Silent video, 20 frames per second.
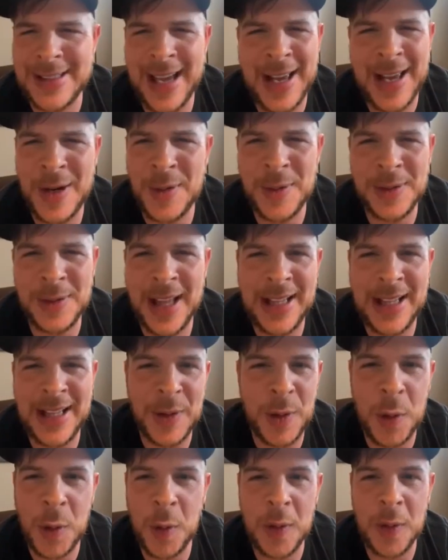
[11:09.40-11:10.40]
I don't like
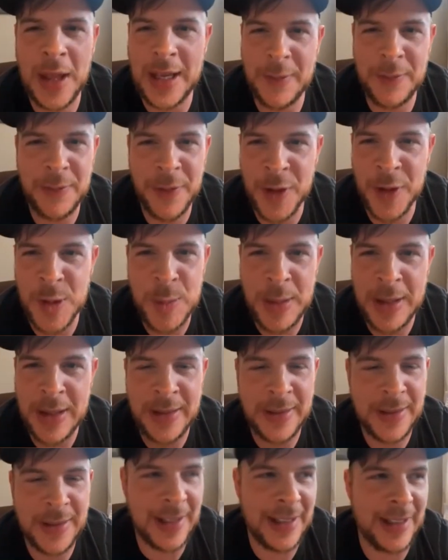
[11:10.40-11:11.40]
the whole like first
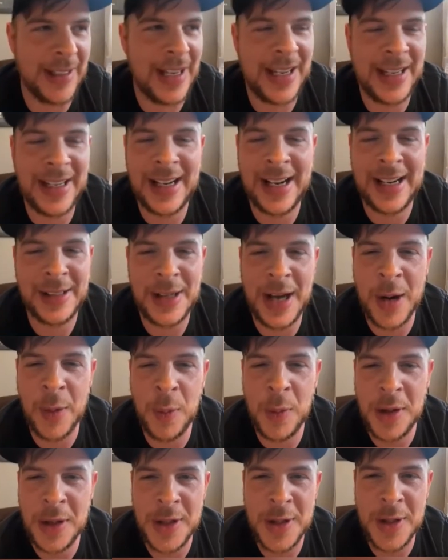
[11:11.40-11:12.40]
pin thing. I, I, I
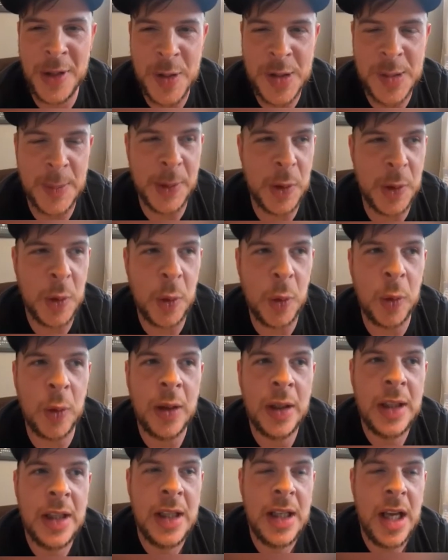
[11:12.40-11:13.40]
wanted to do something cool,
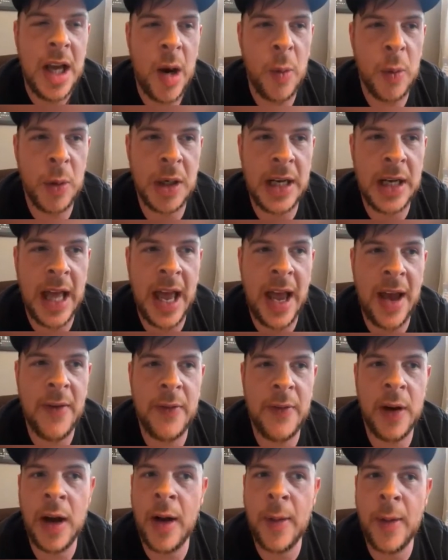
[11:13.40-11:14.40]
mm-hmm. and we're gonna oh,
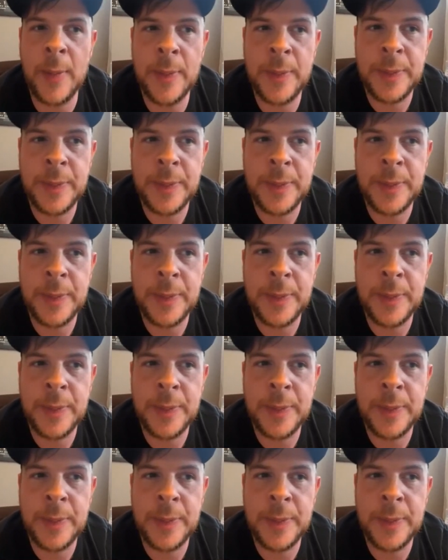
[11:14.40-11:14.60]
have. Yeah. I'm going to um,